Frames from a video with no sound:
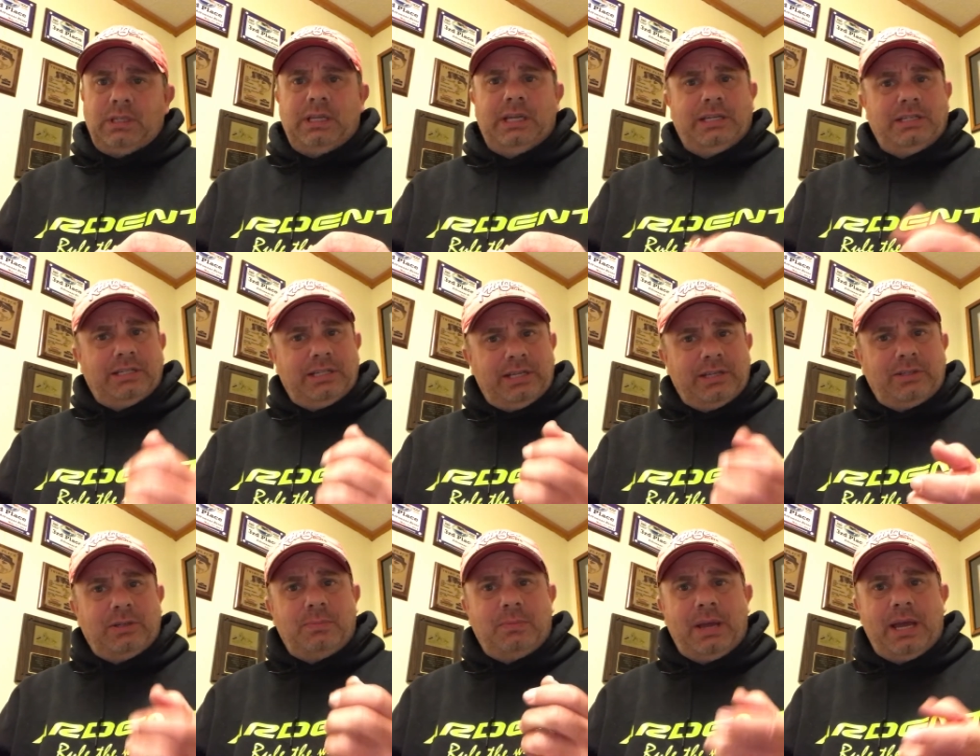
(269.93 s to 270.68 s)
and you
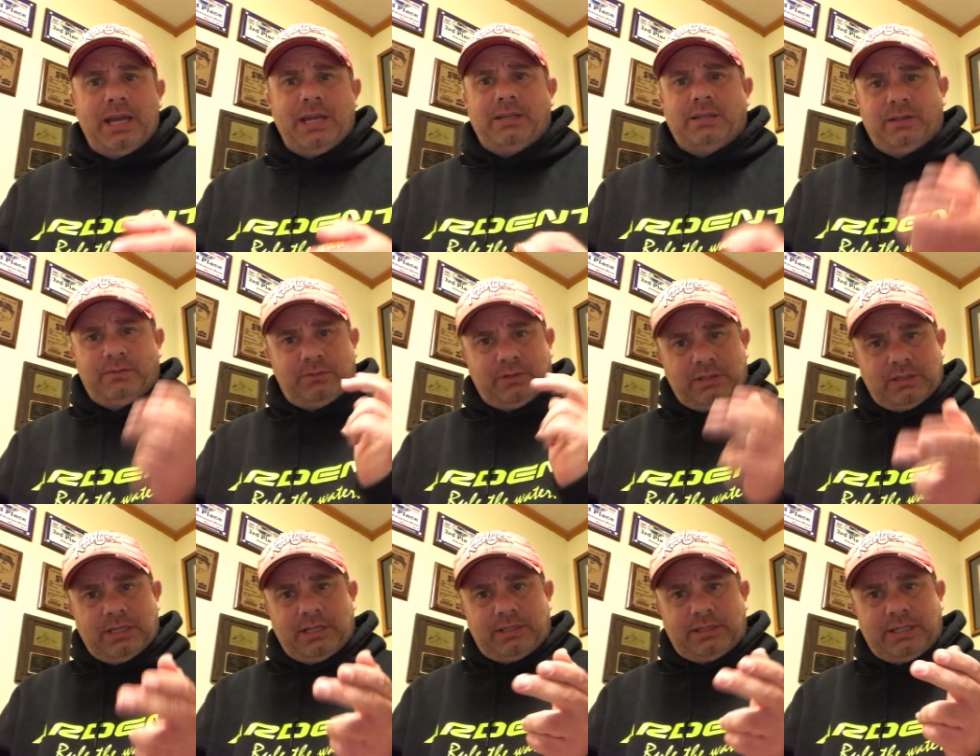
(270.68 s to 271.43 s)
get the bite. You
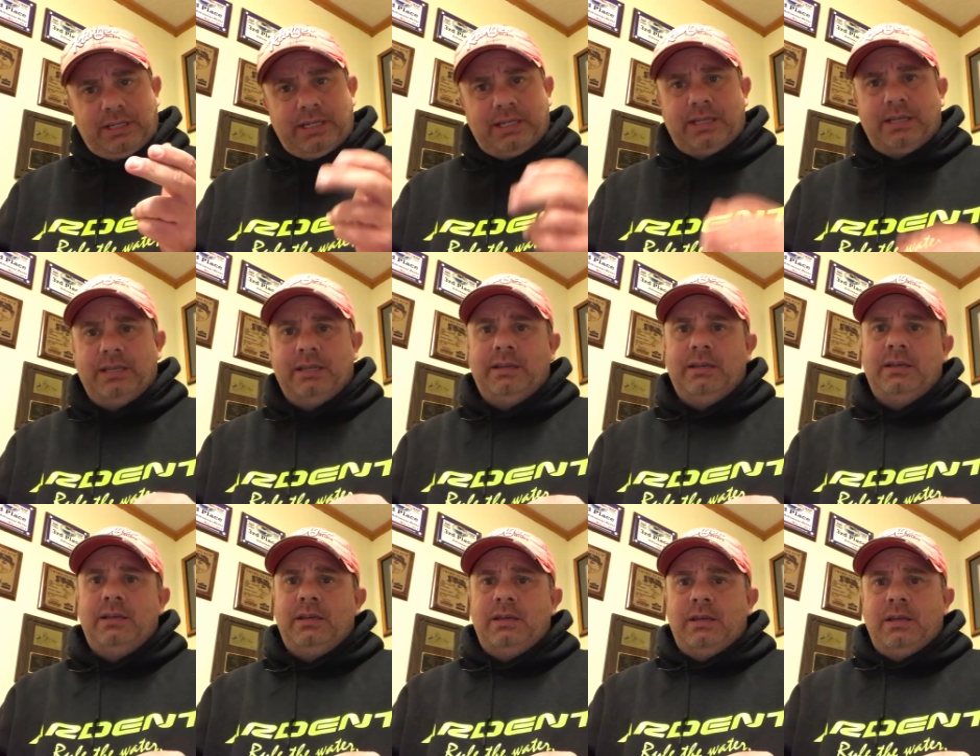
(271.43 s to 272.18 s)
feel that tick.
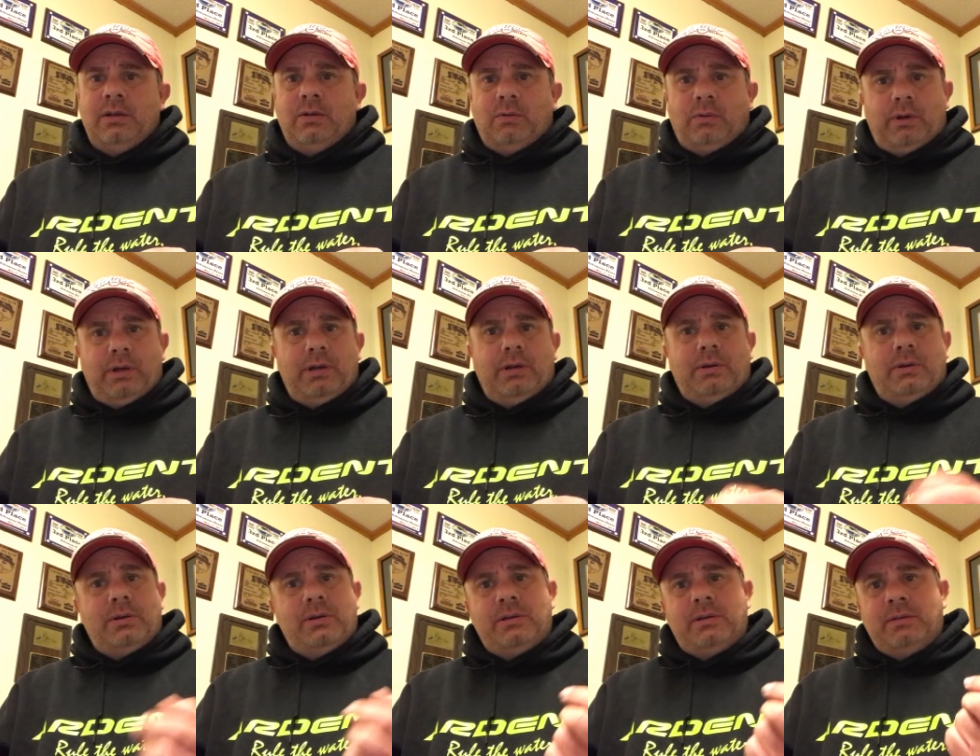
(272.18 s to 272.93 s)

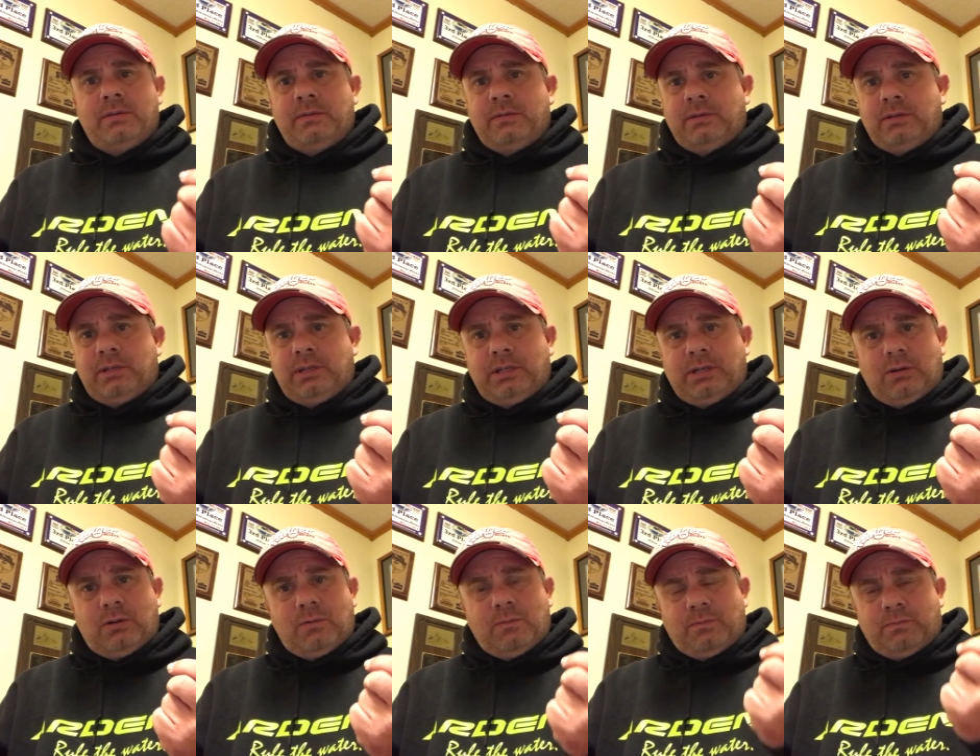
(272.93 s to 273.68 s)
Well, you
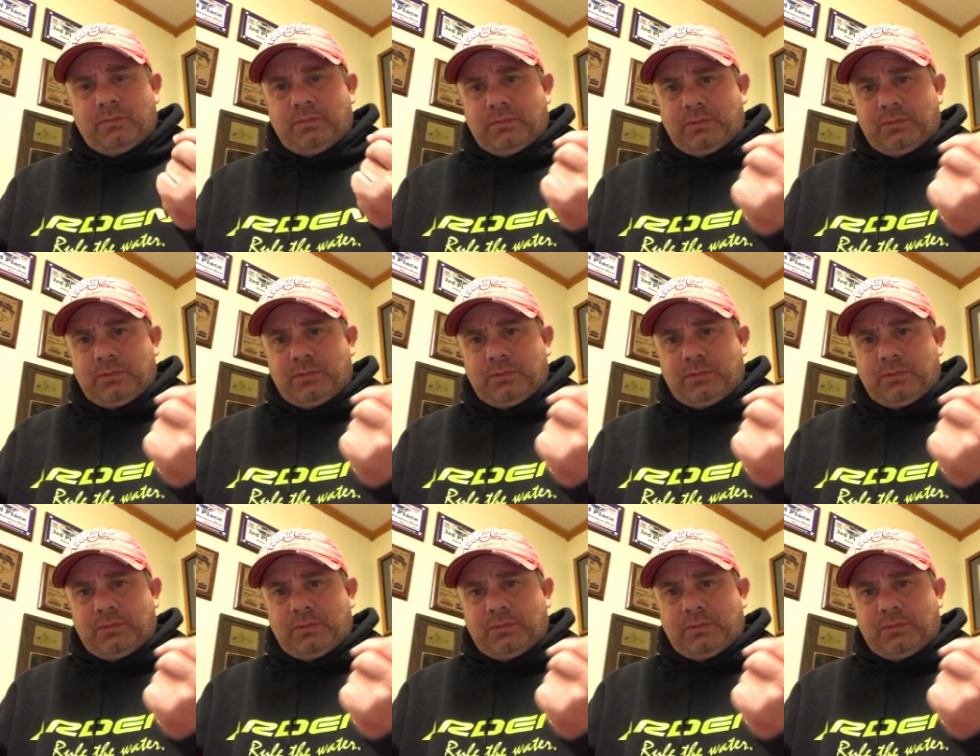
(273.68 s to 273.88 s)
know,